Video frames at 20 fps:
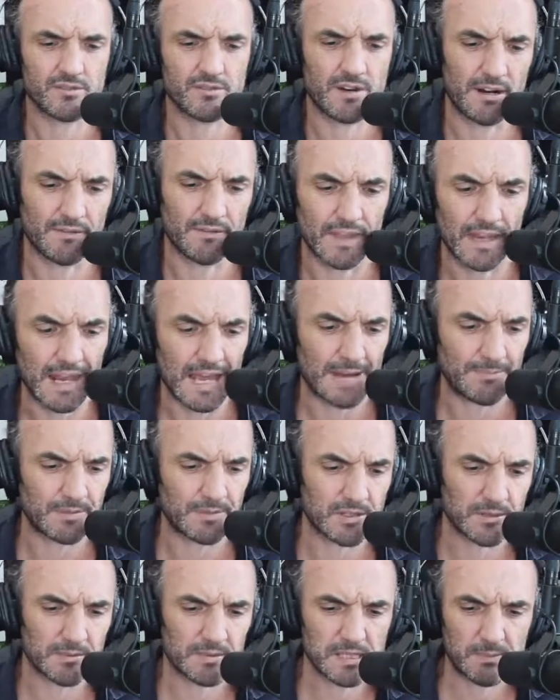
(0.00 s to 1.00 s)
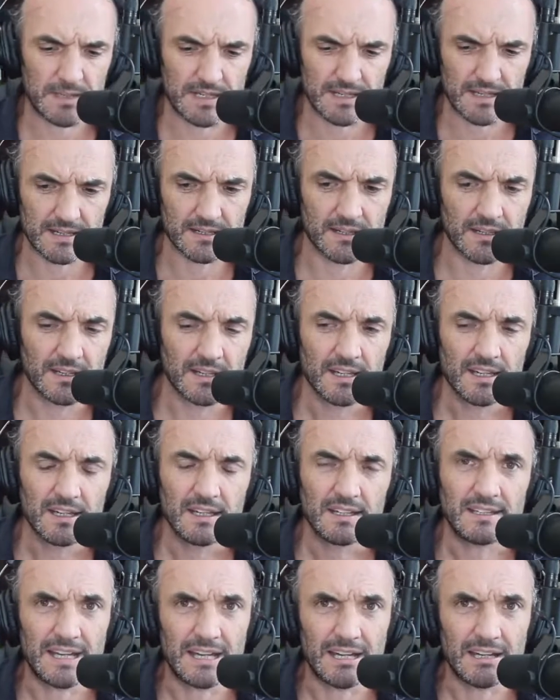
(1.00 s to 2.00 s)
off the laptop speaker.
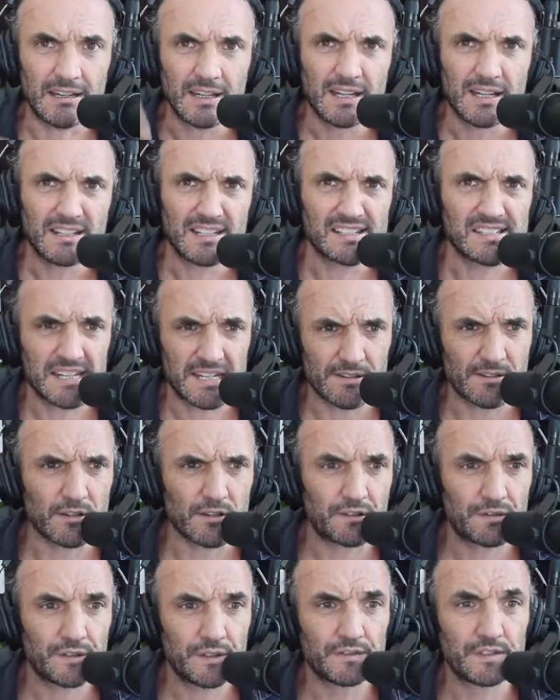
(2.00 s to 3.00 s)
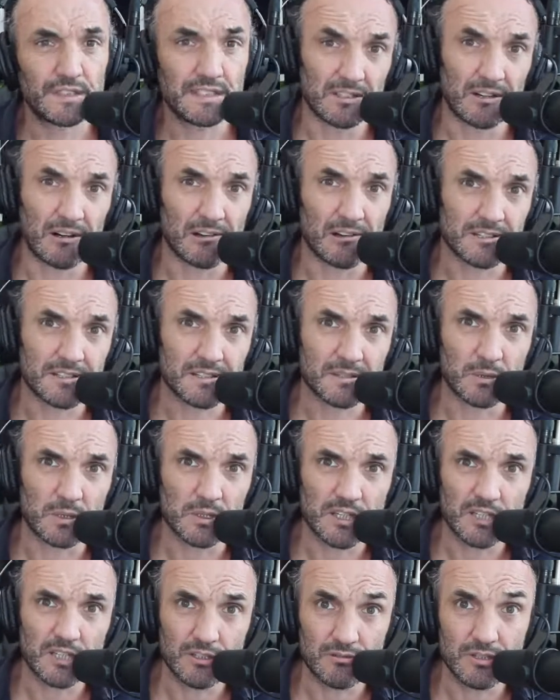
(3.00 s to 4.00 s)
Now, let's say you've got $50. What
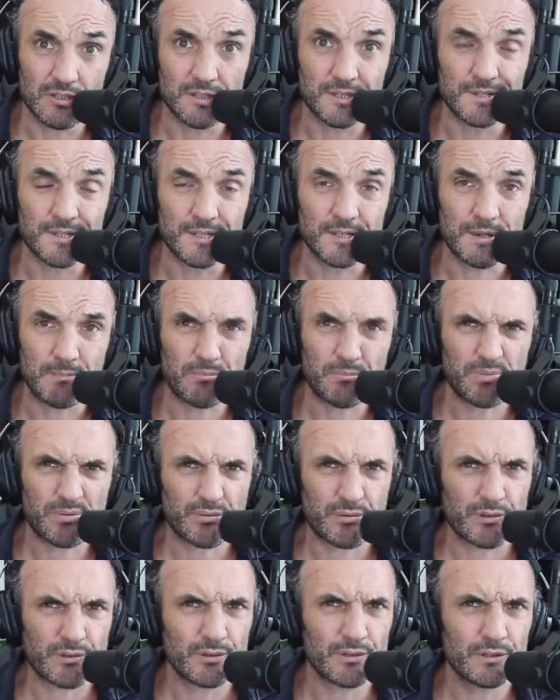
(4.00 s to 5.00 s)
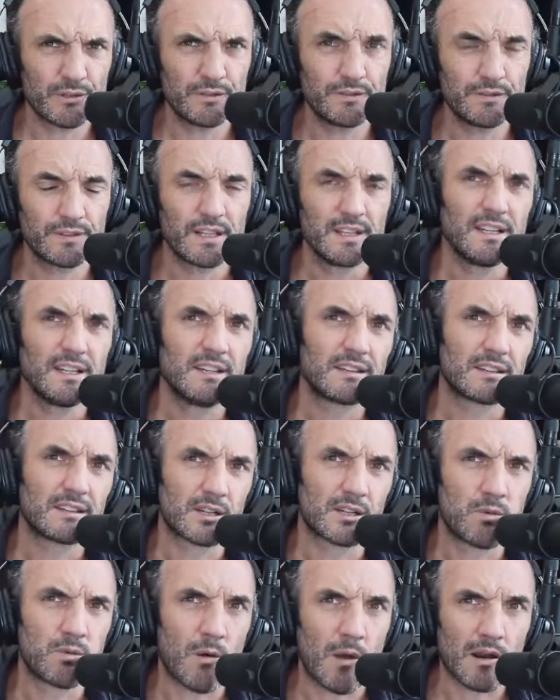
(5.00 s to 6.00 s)
can you do to improve the
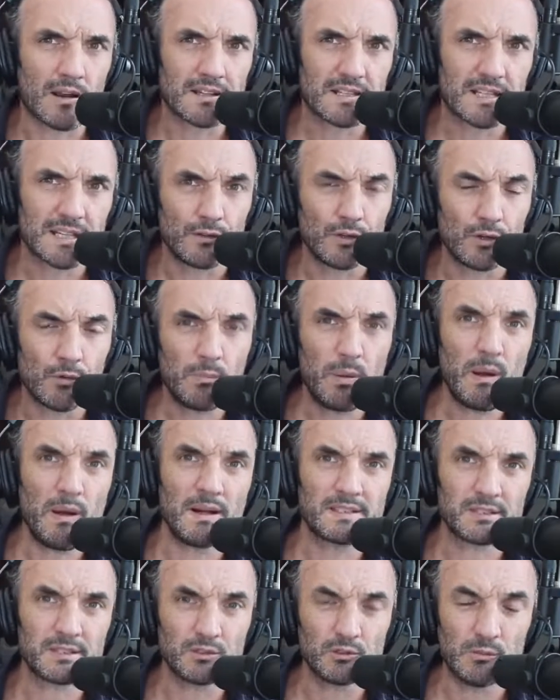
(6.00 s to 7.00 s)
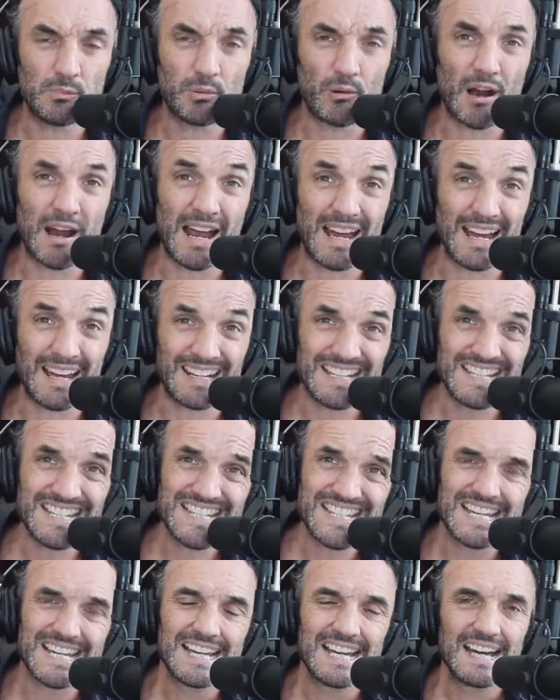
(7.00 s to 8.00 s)
quality of your personal
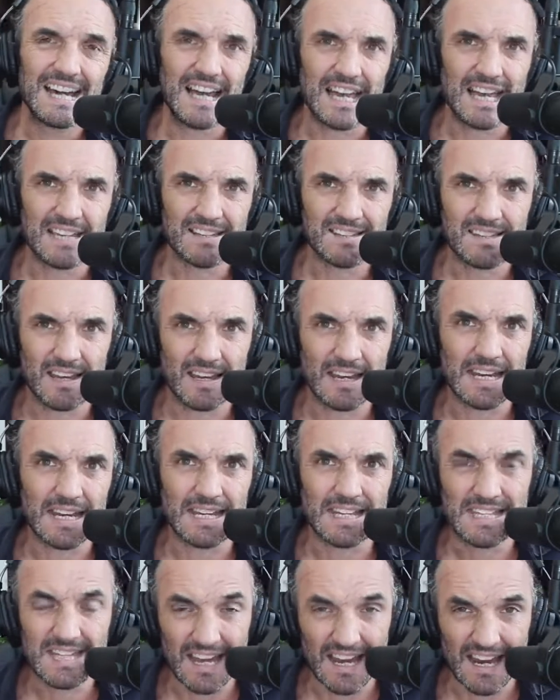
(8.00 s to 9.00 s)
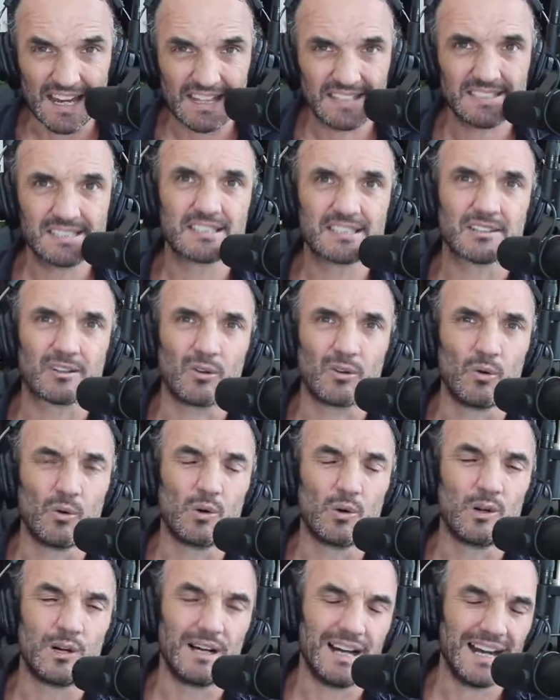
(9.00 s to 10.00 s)
brand as a guest
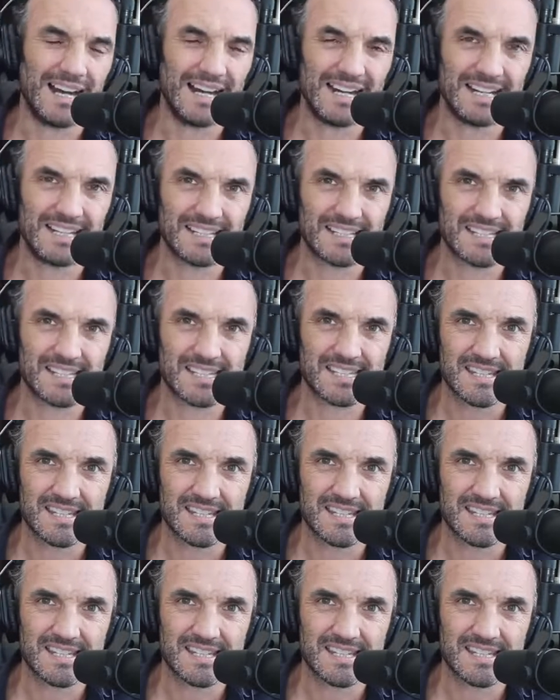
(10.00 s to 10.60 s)
or as